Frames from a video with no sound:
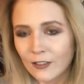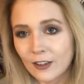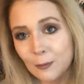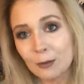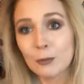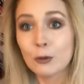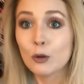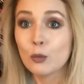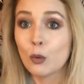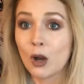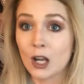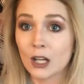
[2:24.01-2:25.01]
Tip number
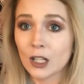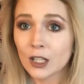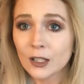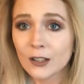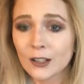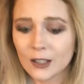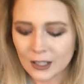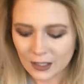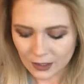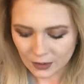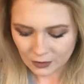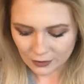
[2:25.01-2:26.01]
one
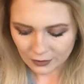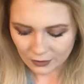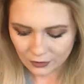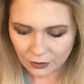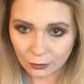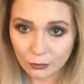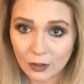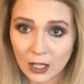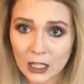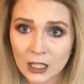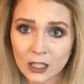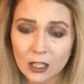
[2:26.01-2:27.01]
is to
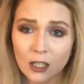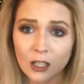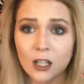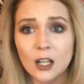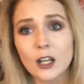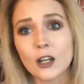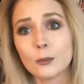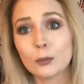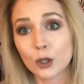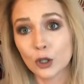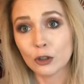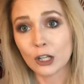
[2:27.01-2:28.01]
find a
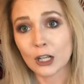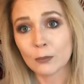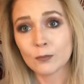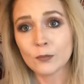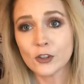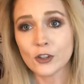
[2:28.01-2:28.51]
program.